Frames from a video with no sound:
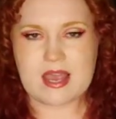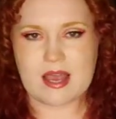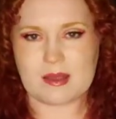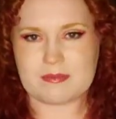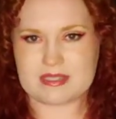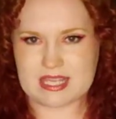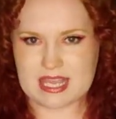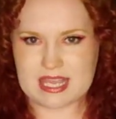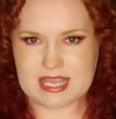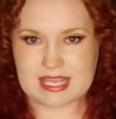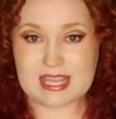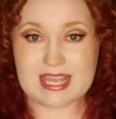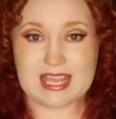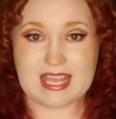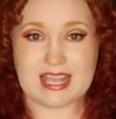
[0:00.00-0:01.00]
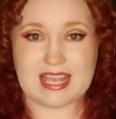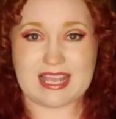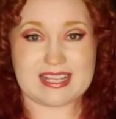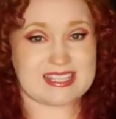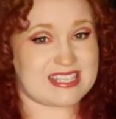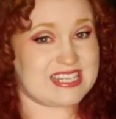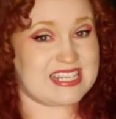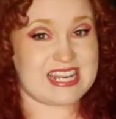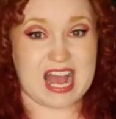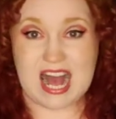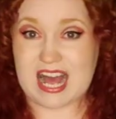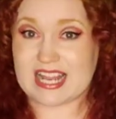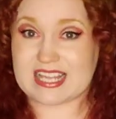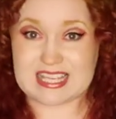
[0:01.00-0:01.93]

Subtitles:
I'm saying it's not